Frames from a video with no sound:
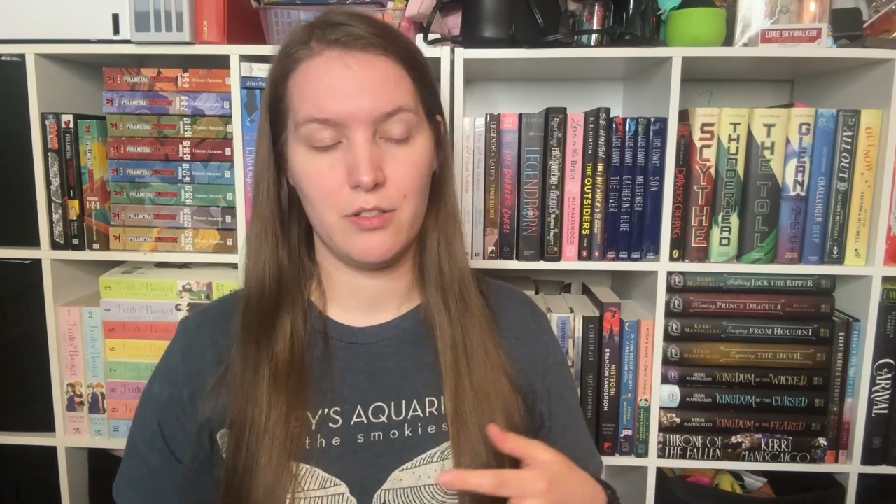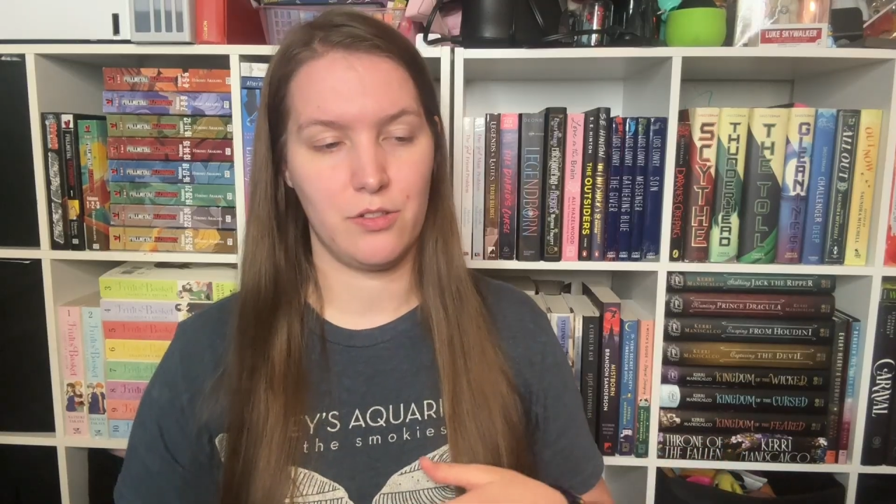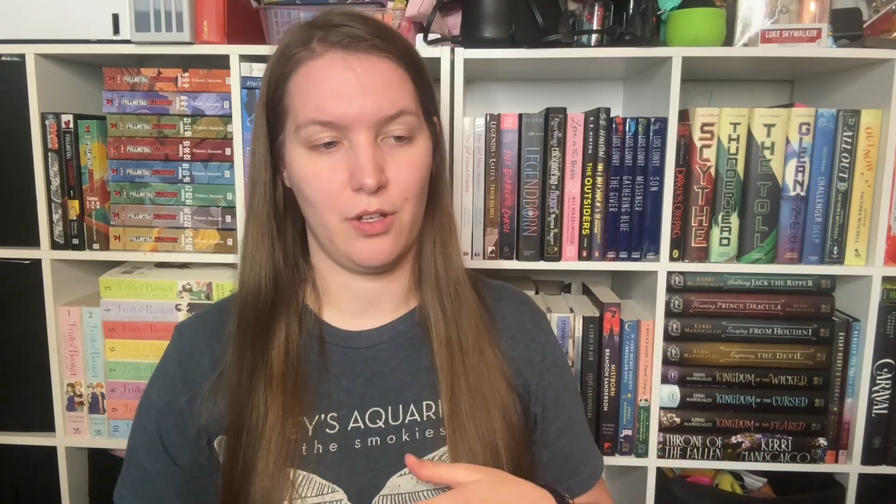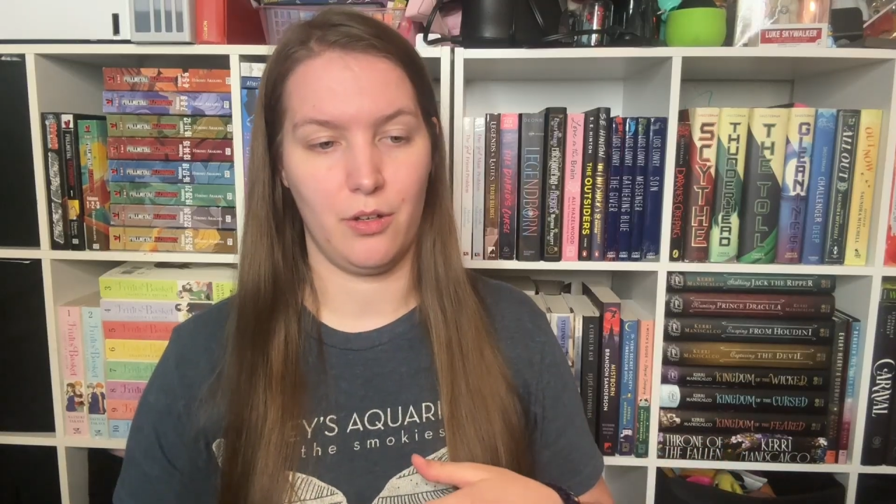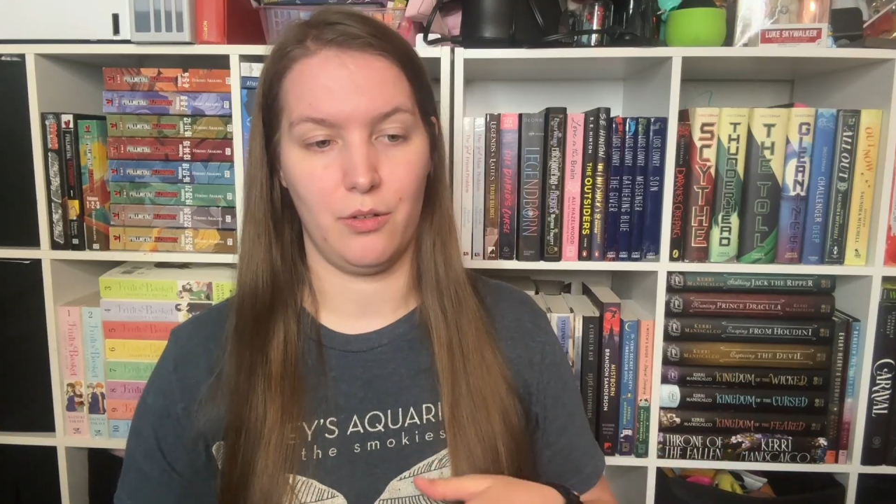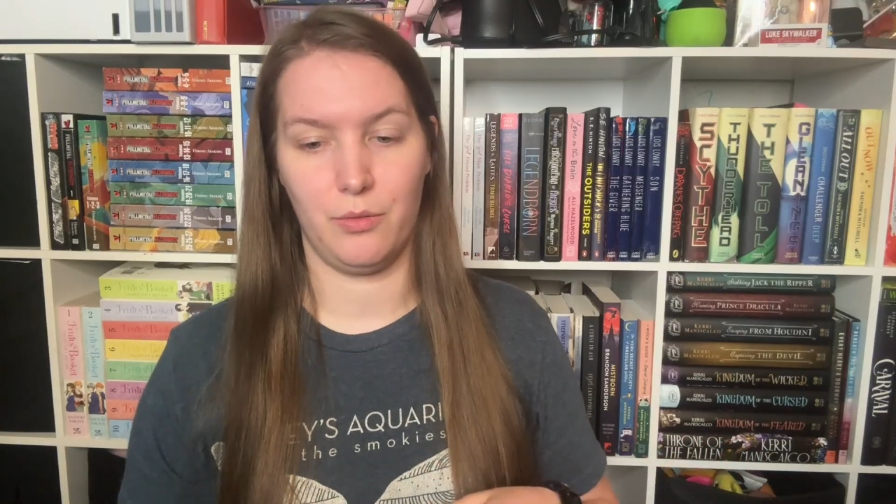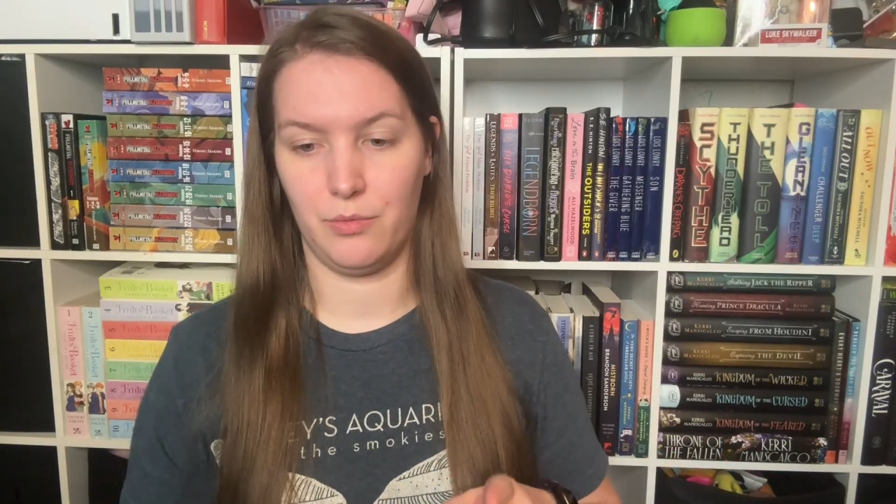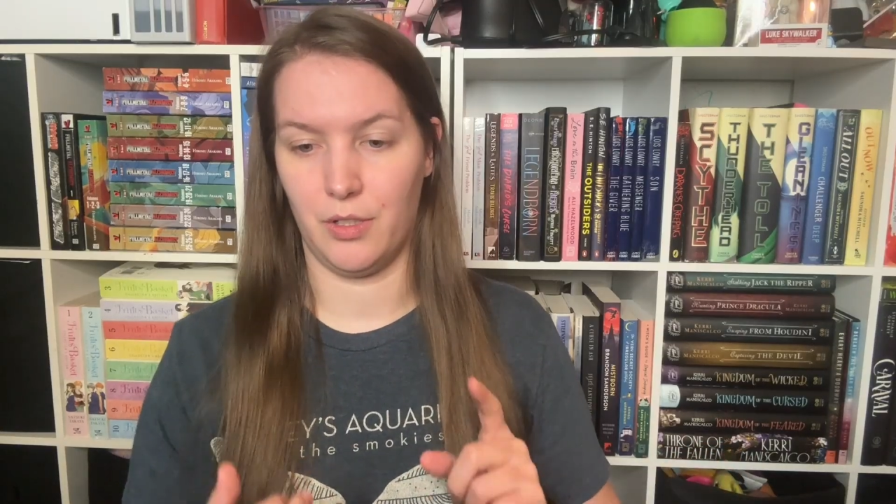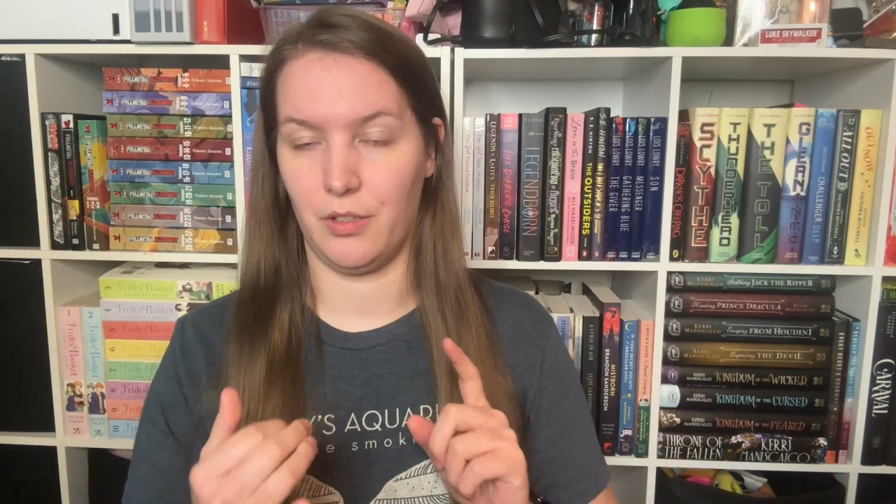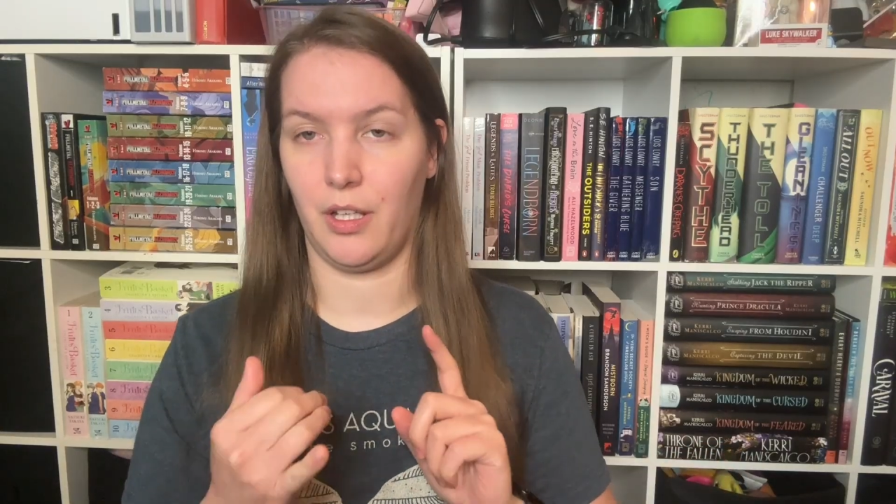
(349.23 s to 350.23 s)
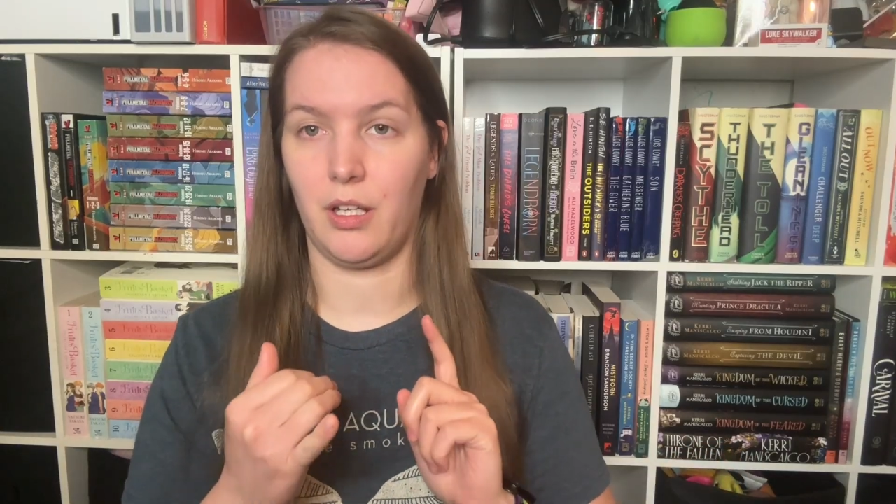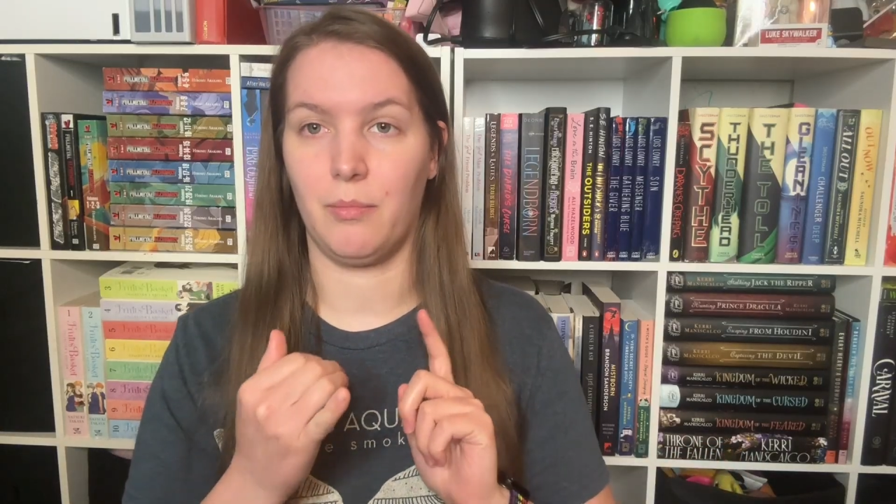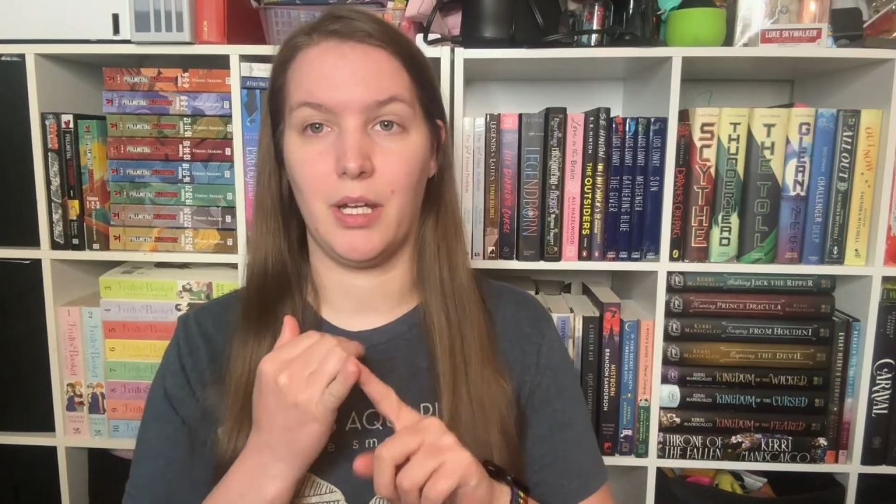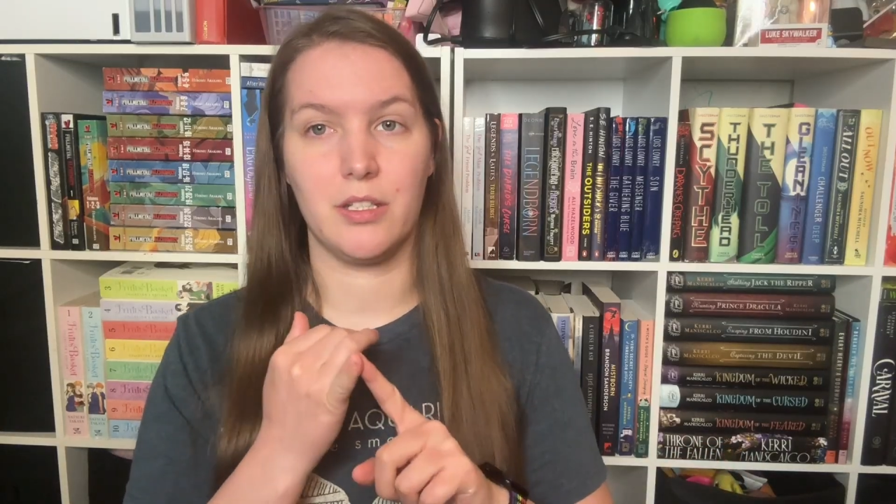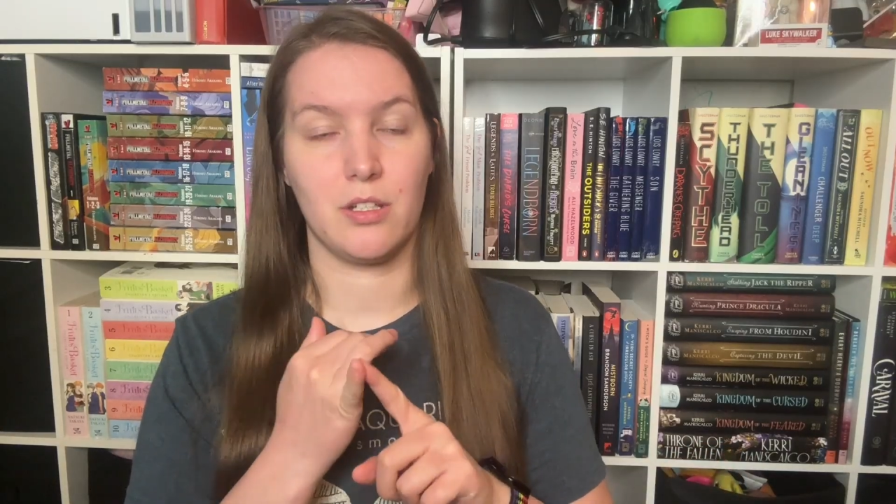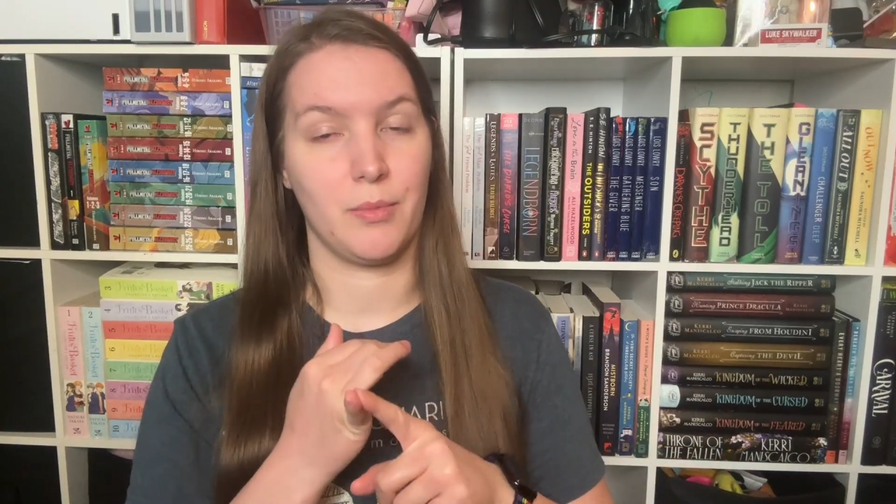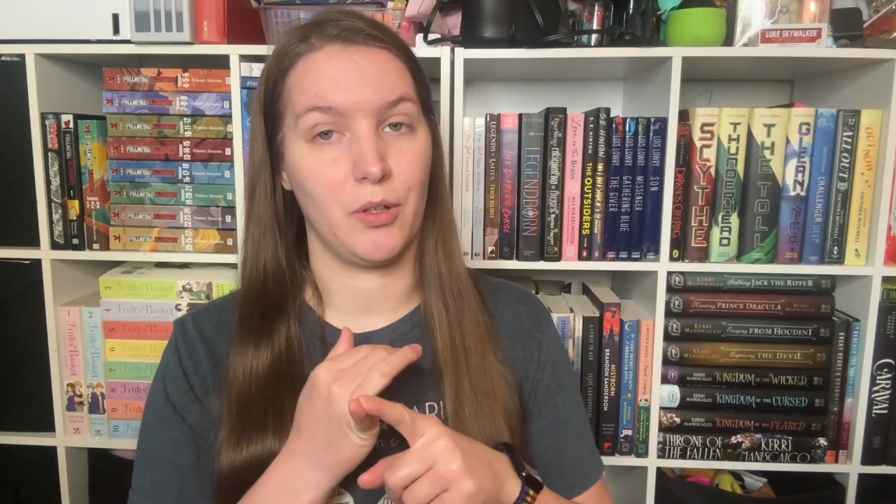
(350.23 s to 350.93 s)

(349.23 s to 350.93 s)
So they're like my summer